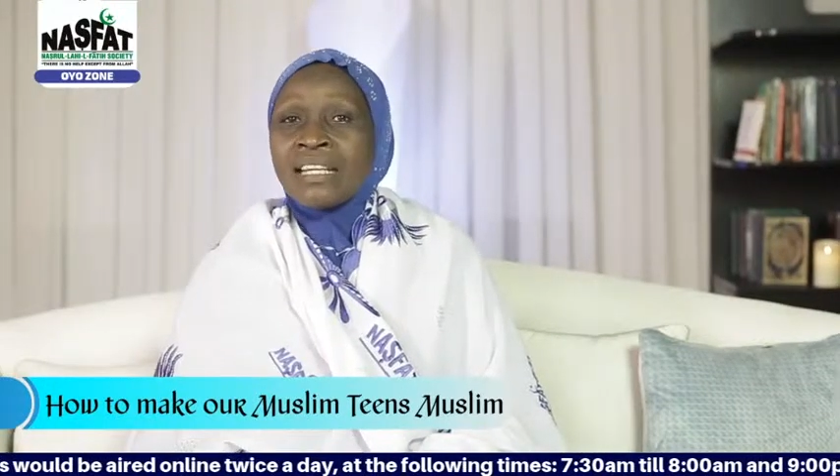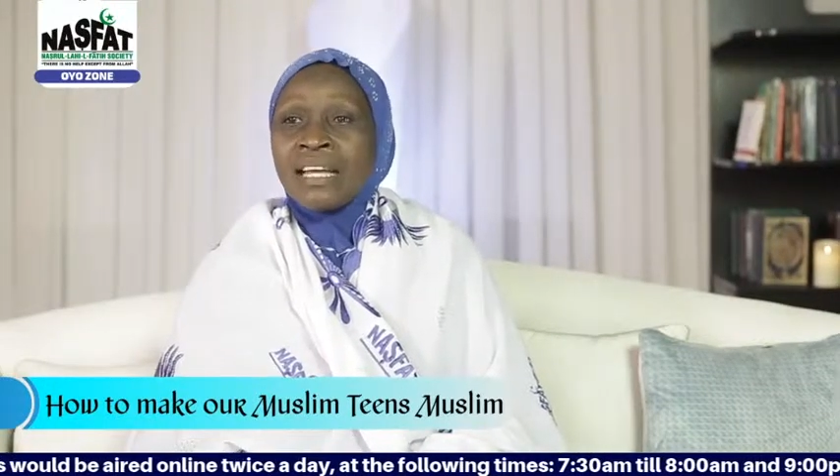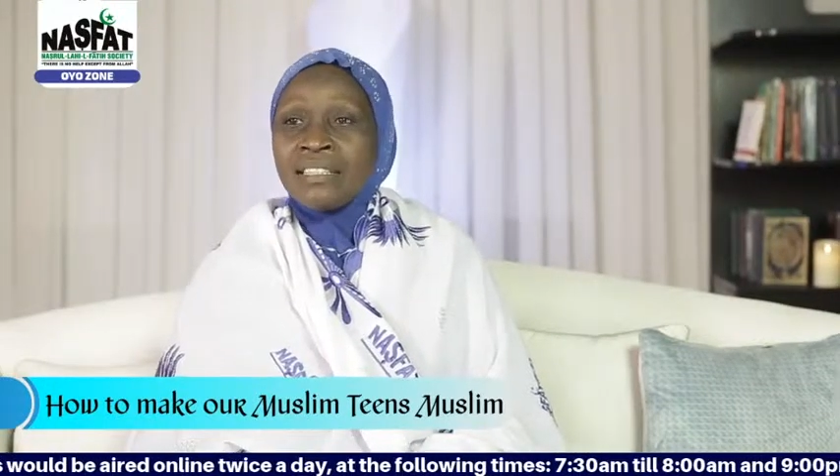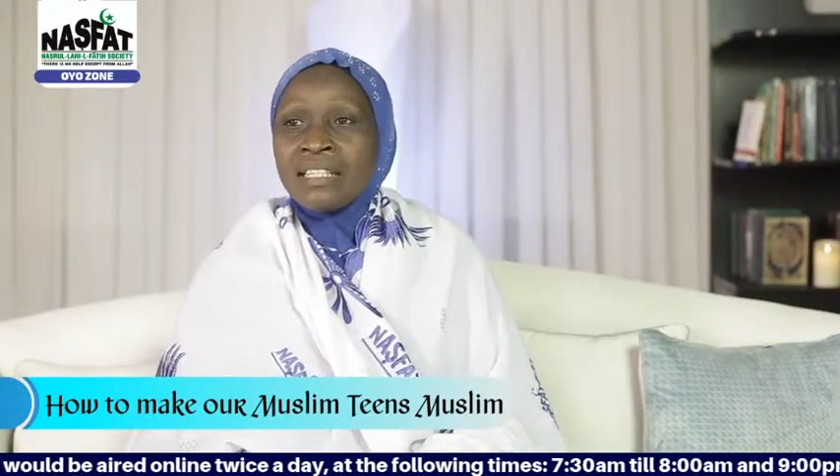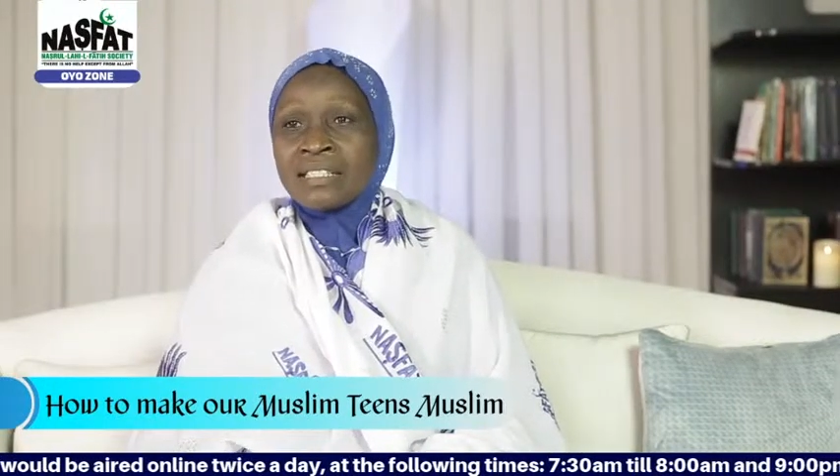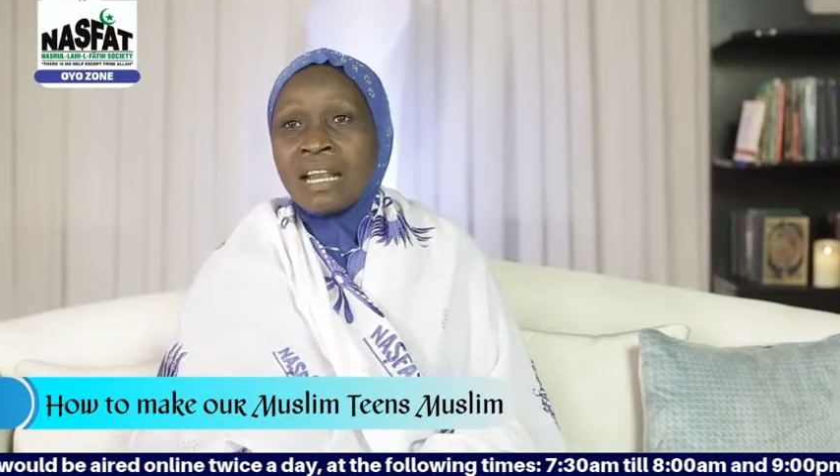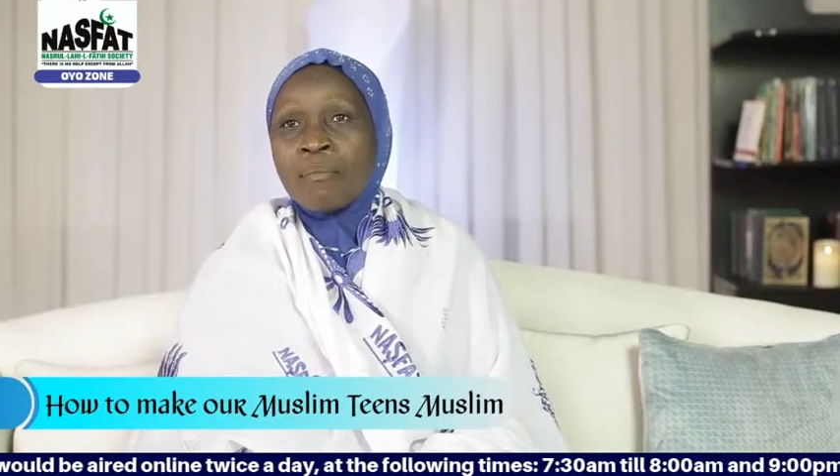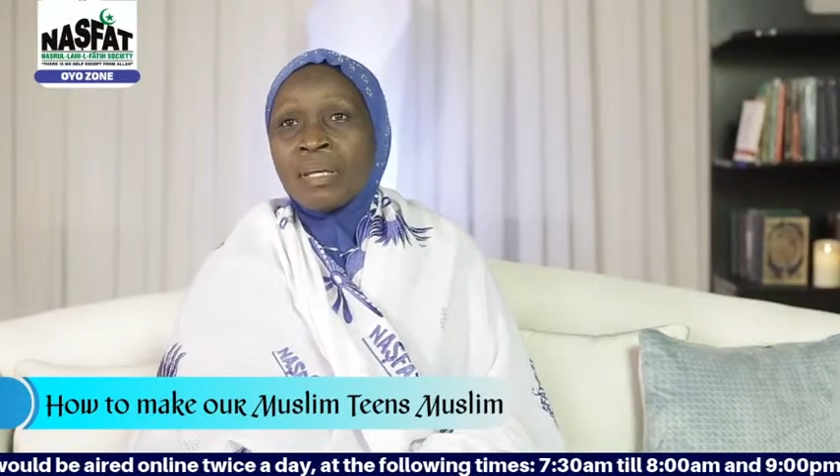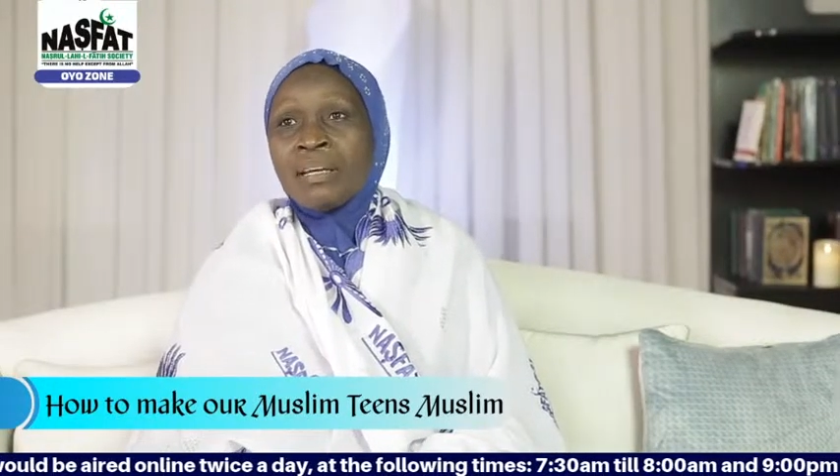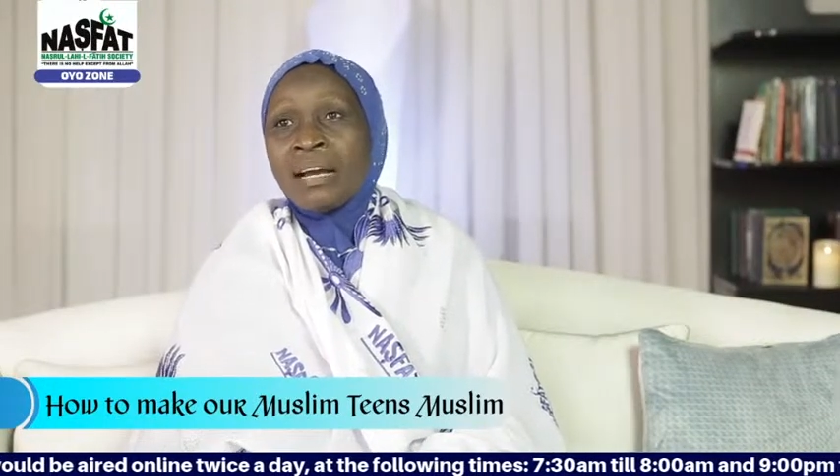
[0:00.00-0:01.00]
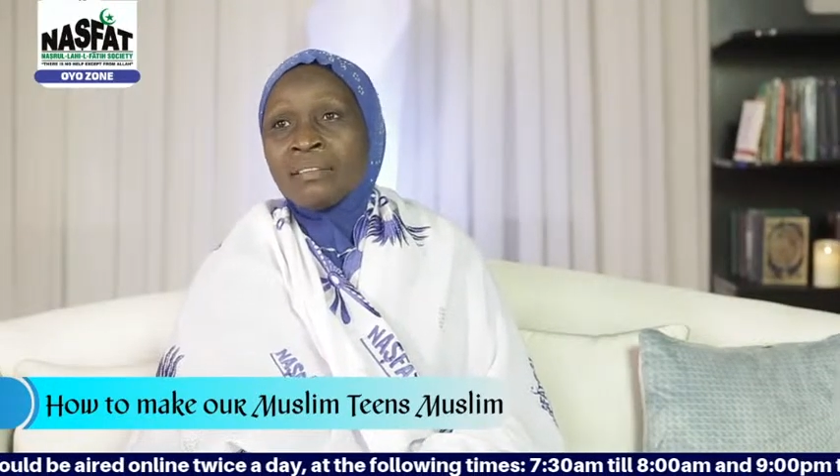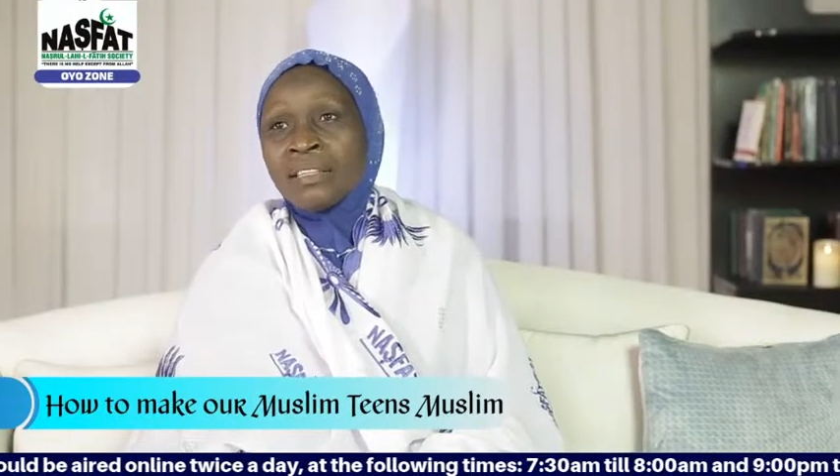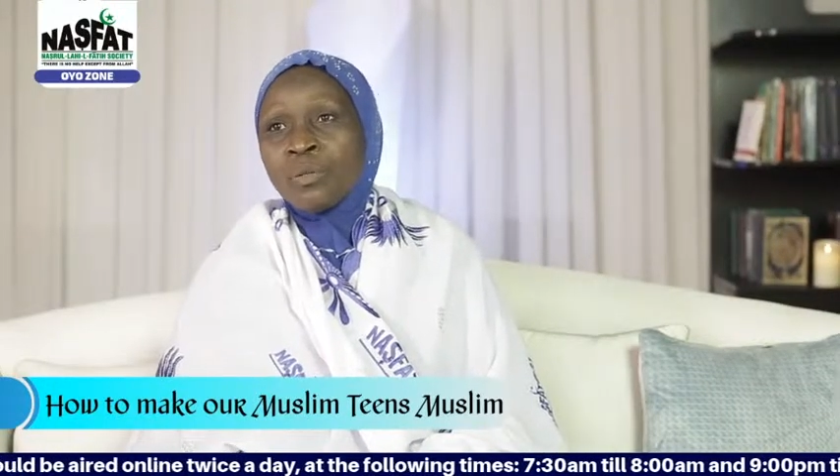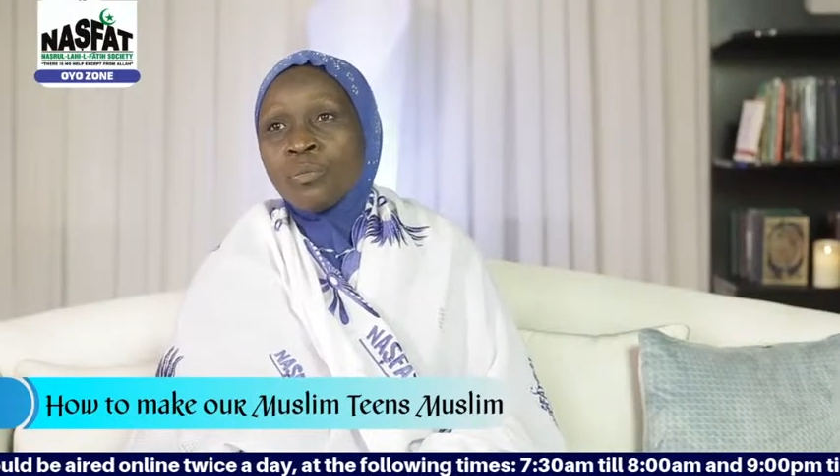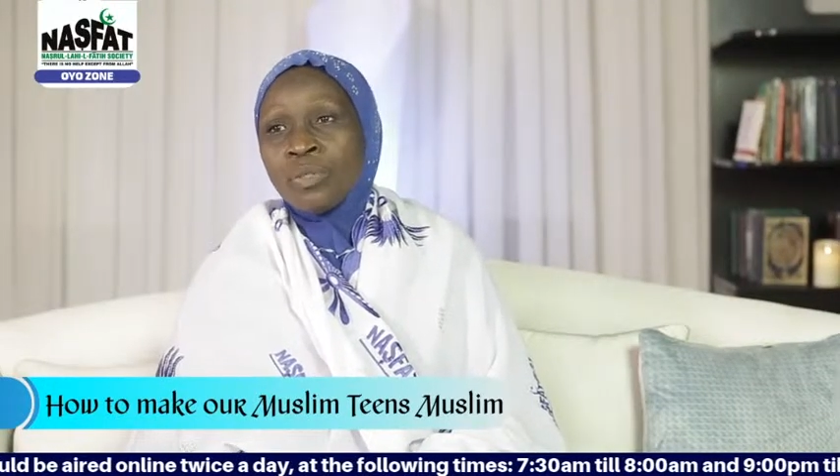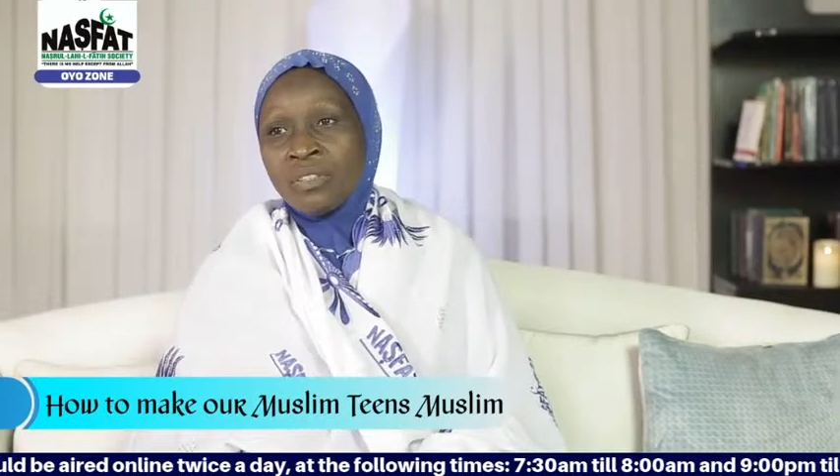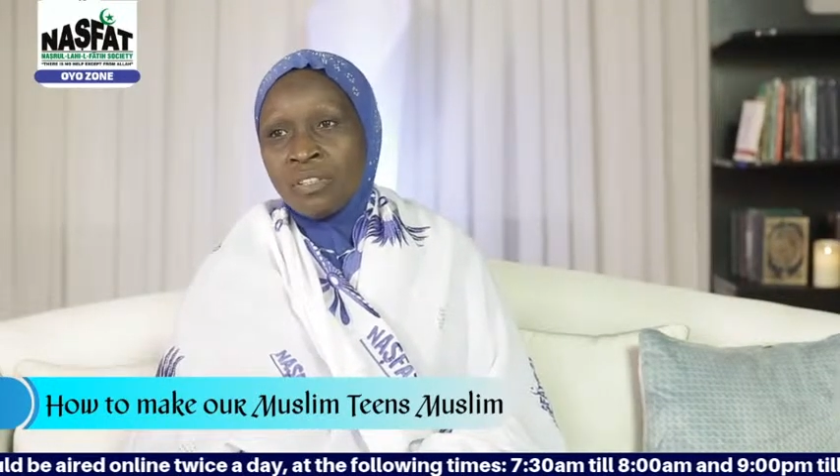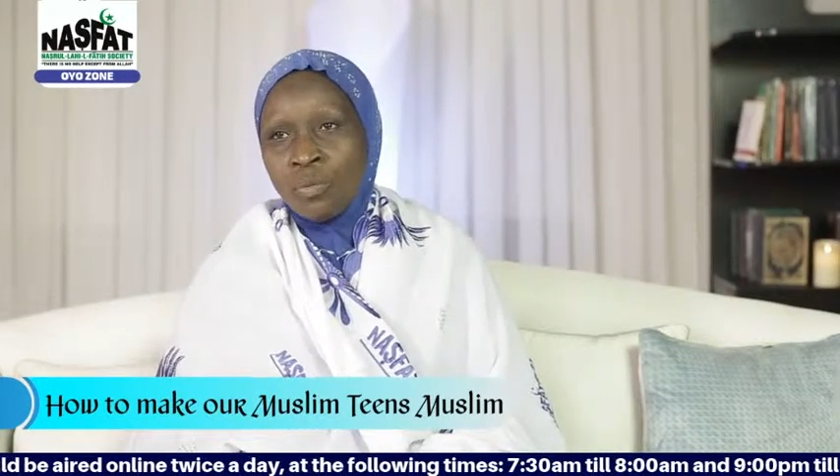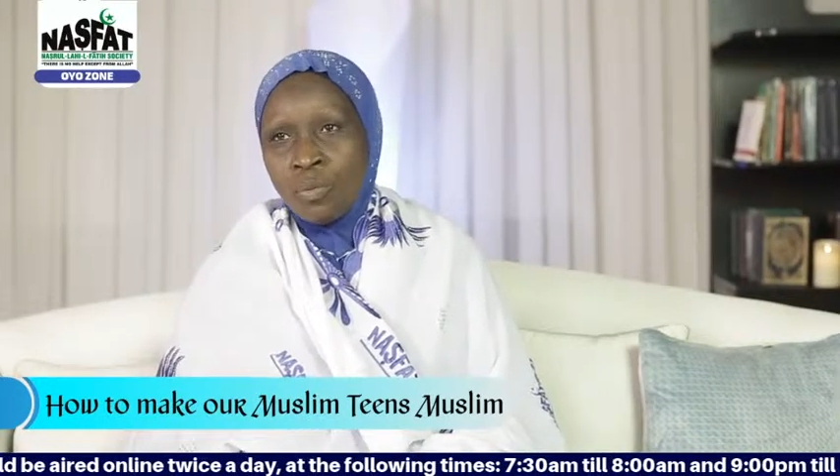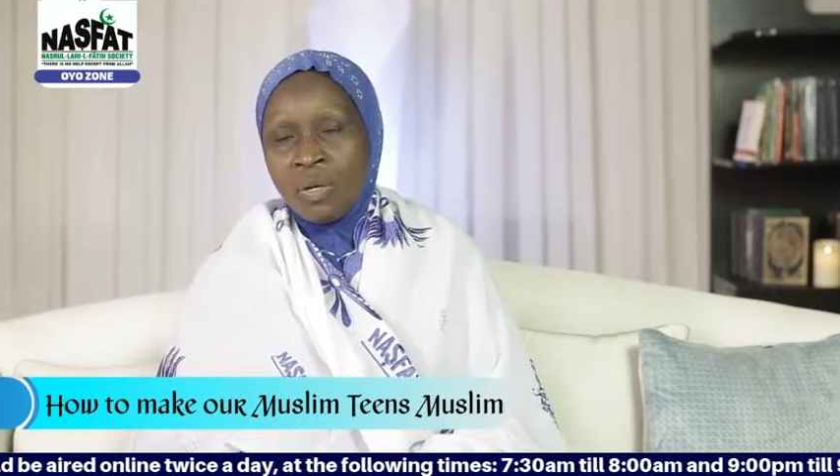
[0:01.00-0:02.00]
attend Islamic gathering
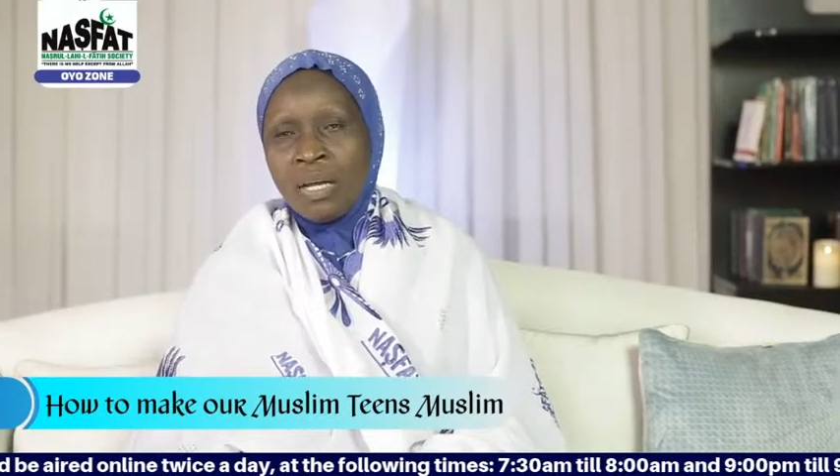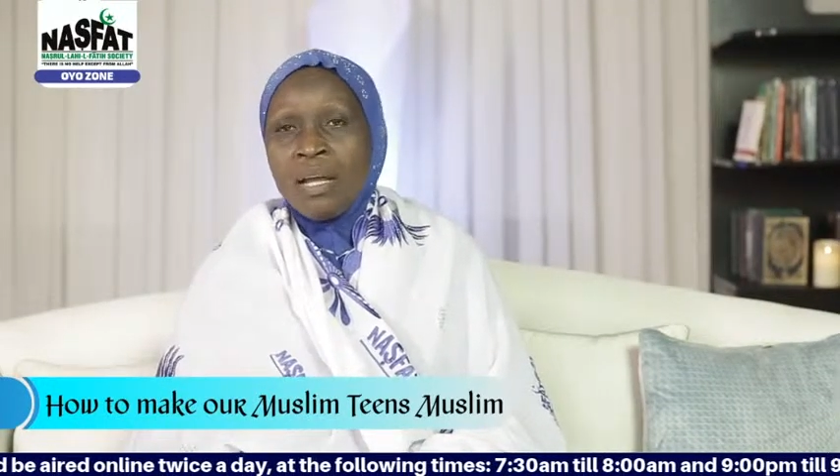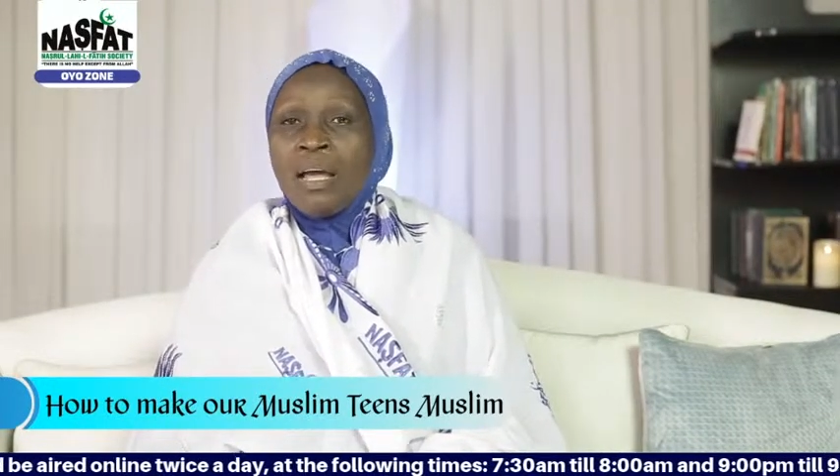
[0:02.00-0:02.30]
with you.